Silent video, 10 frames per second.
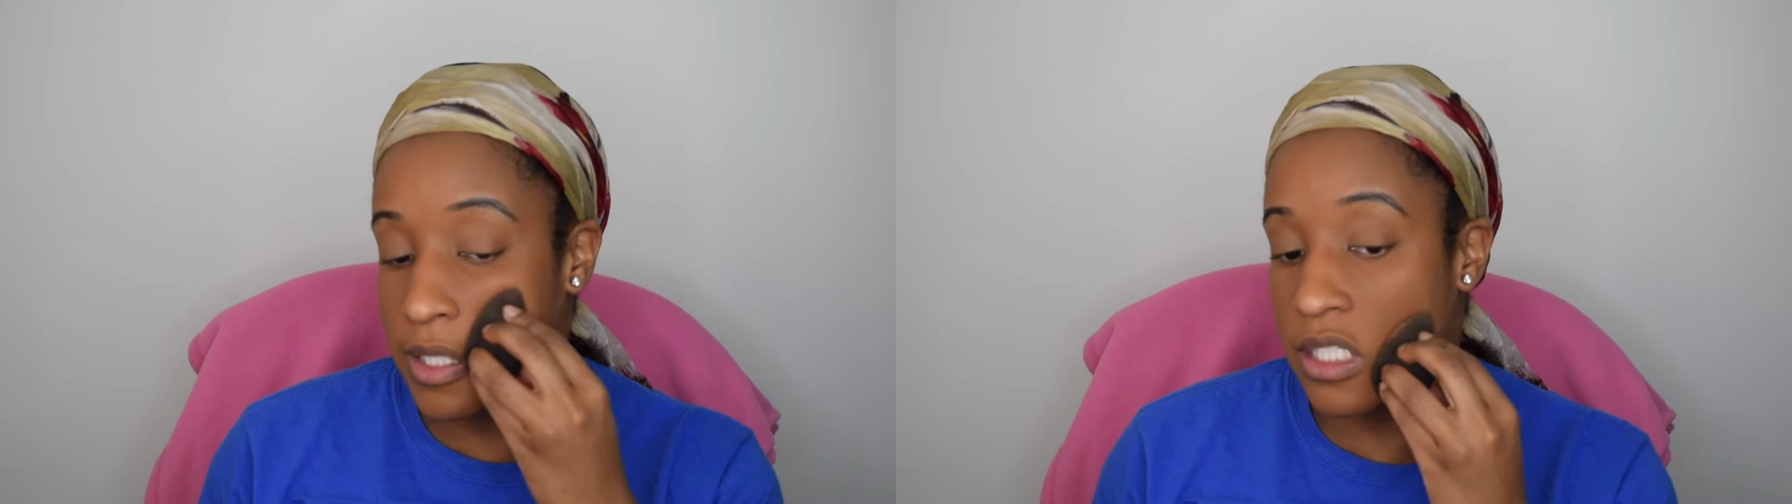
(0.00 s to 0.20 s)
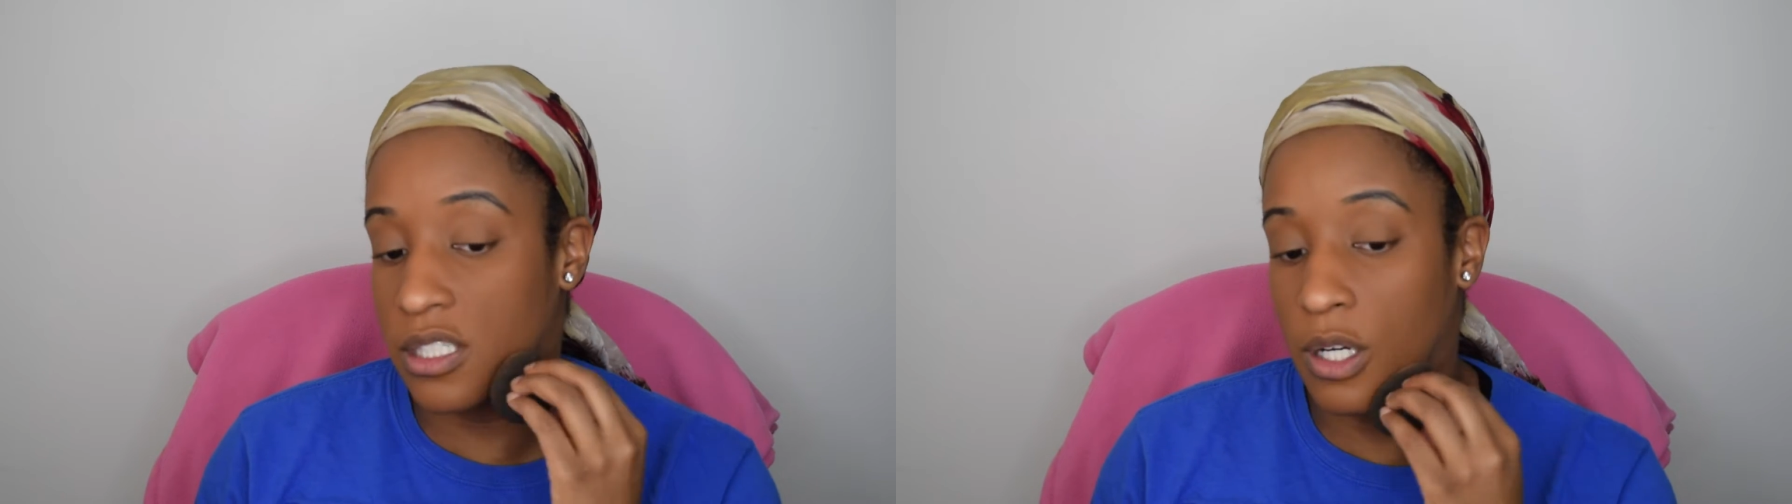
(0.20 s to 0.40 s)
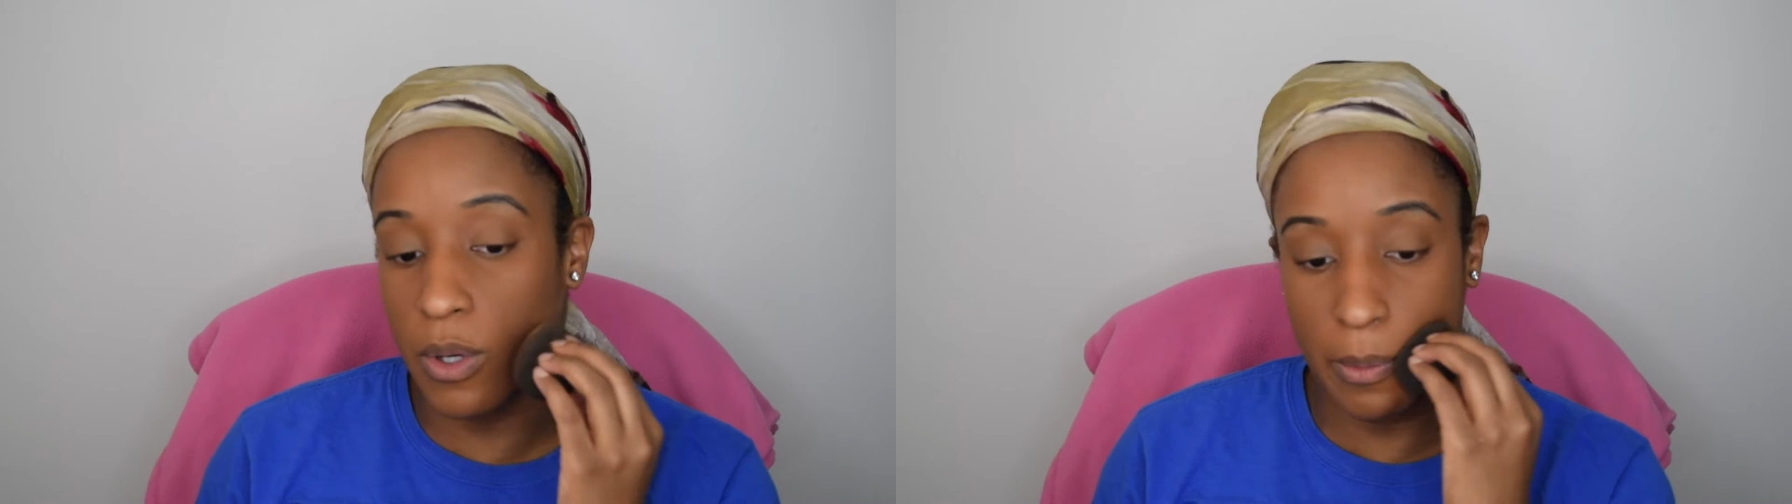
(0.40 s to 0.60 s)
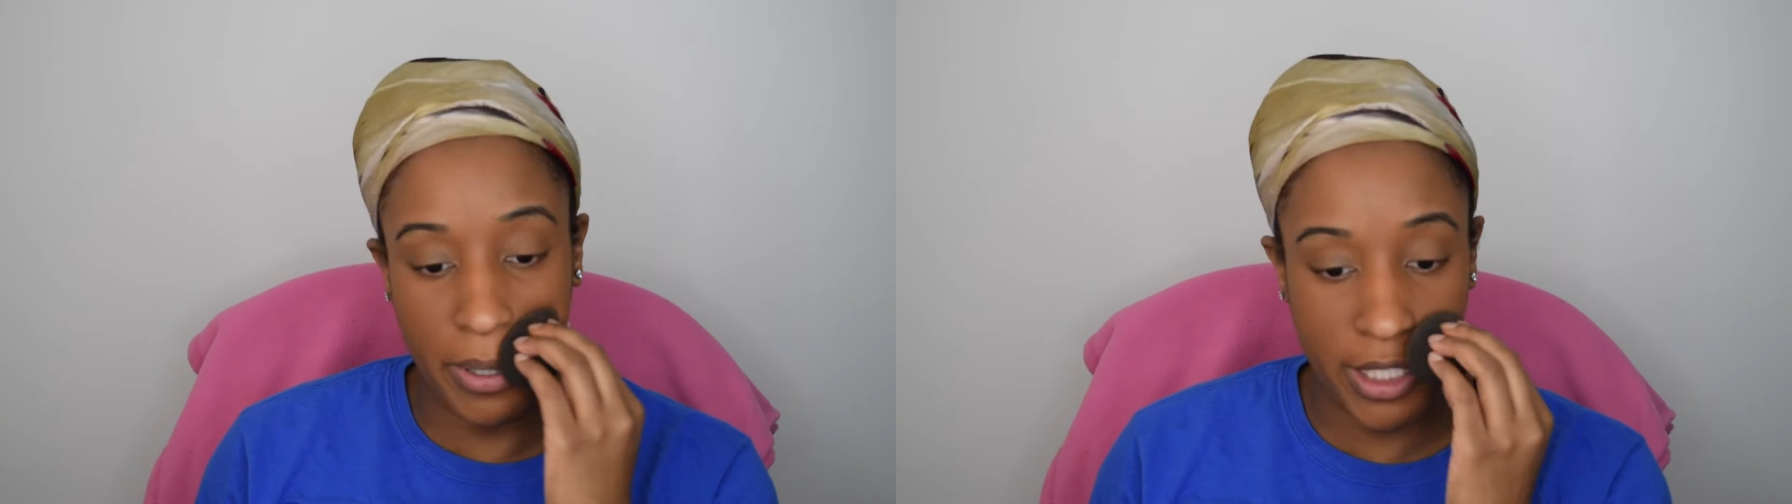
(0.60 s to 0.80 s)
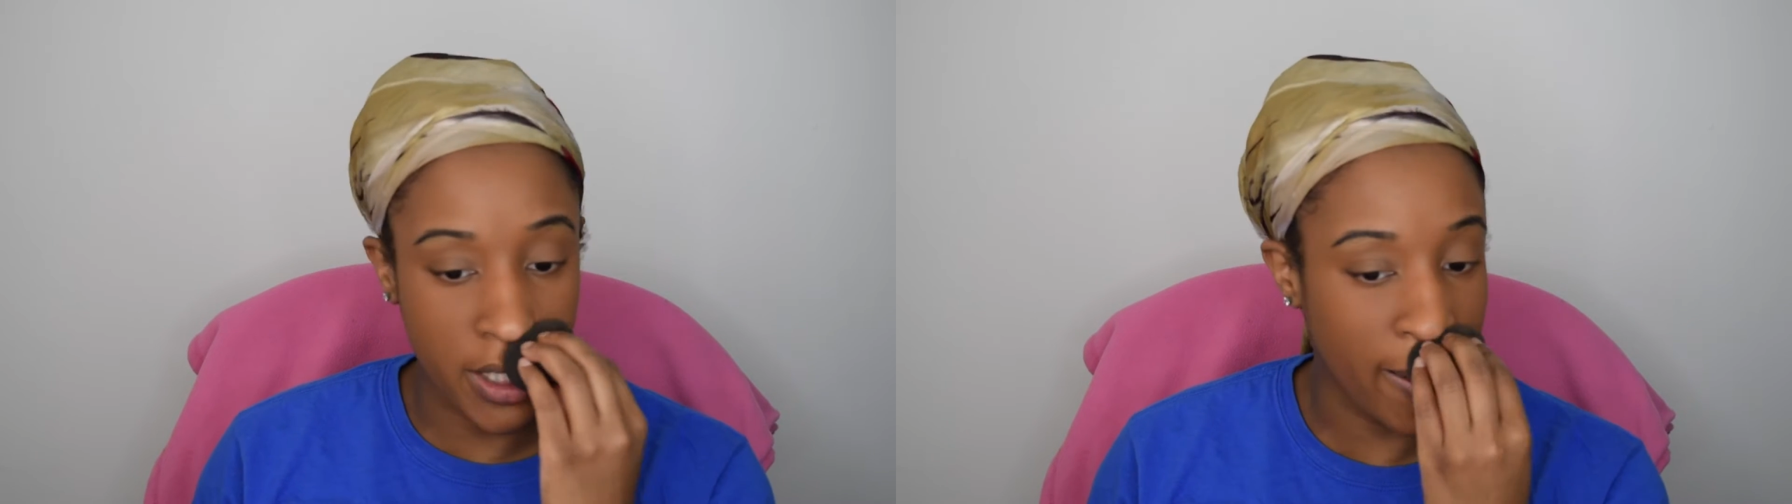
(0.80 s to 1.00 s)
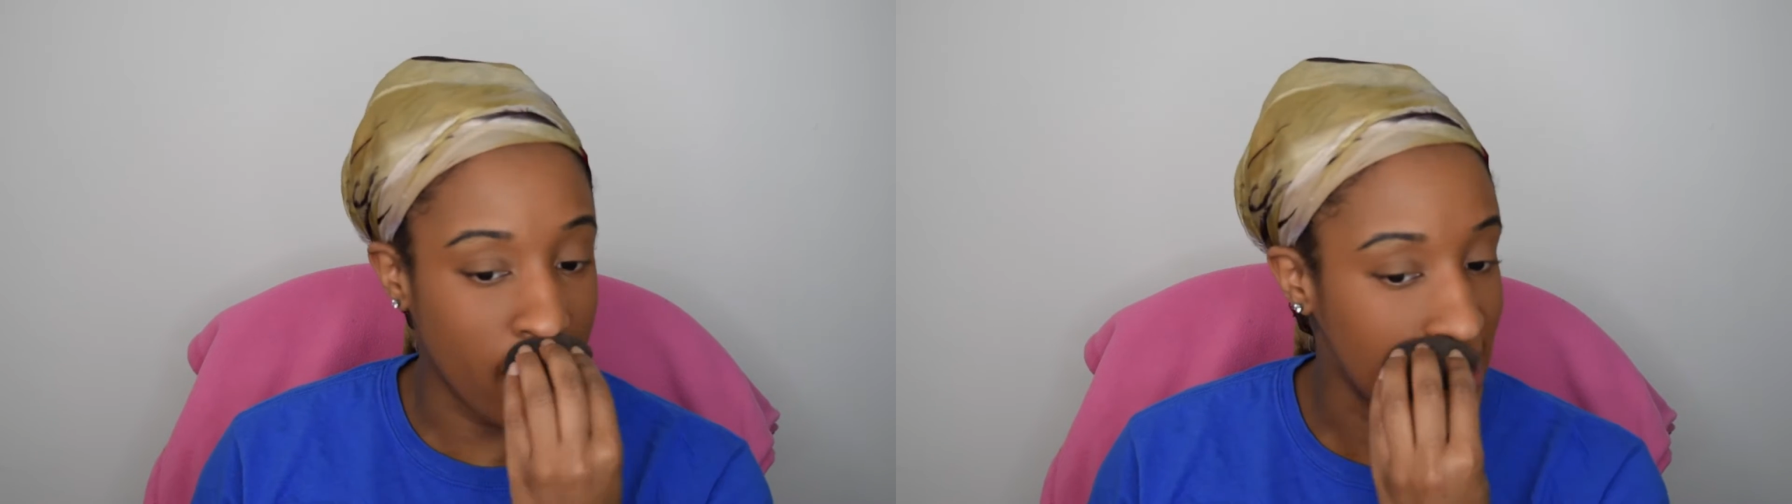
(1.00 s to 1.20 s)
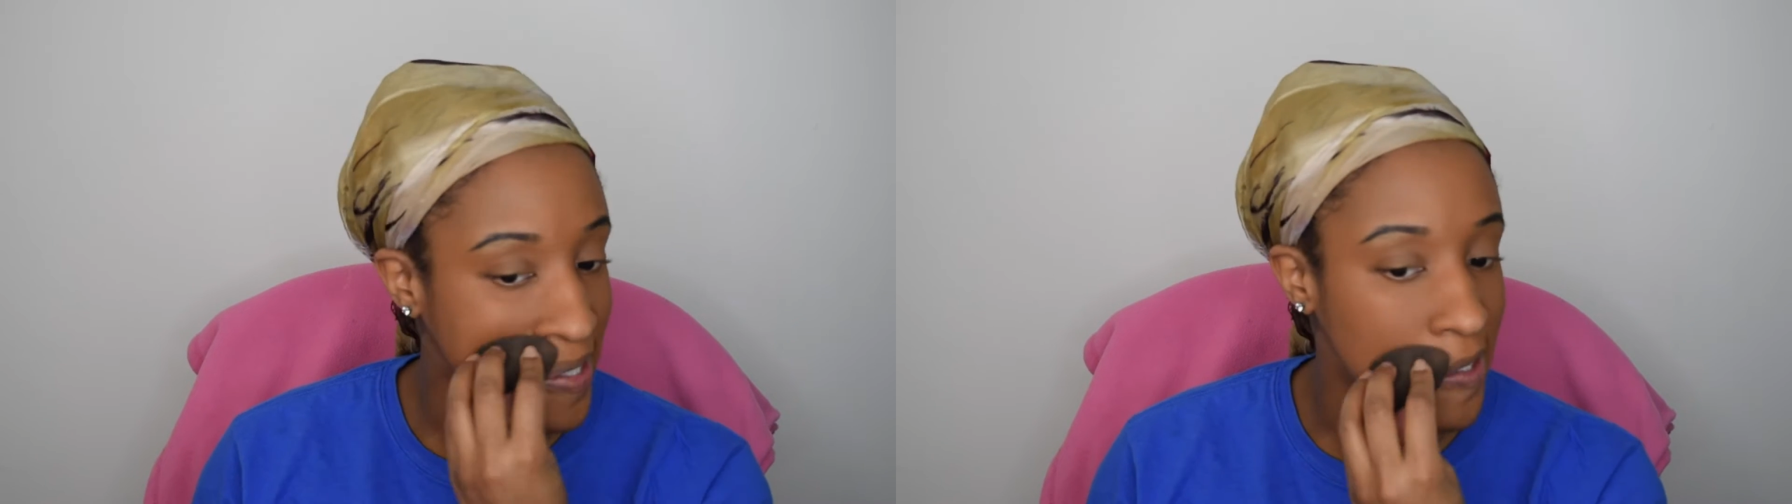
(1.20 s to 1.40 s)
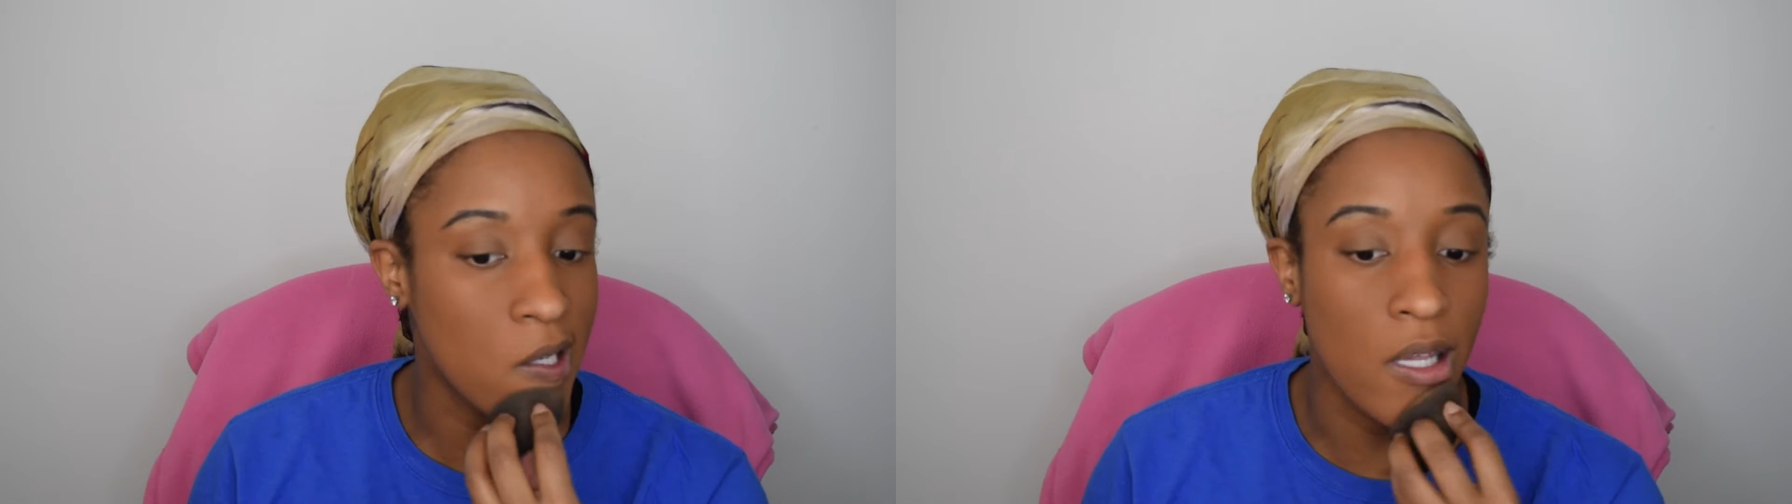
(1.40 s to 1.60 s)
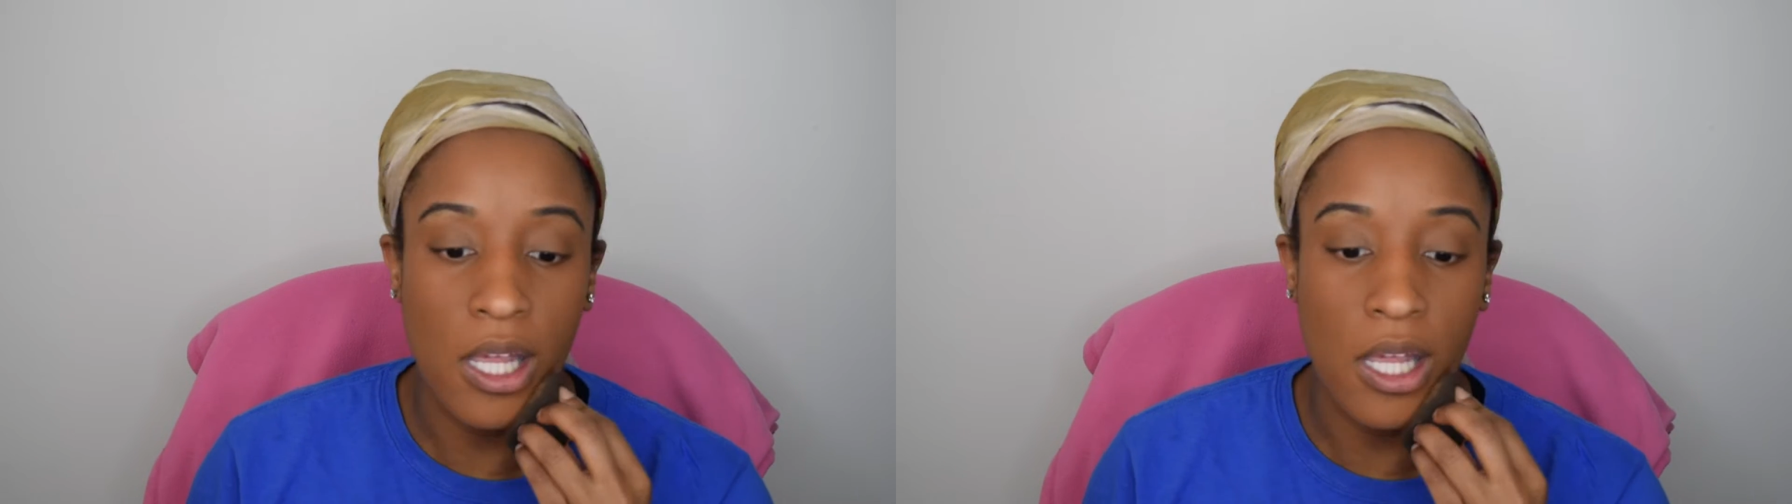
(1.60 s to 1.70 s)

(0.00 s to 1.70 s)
there's no one pushing us.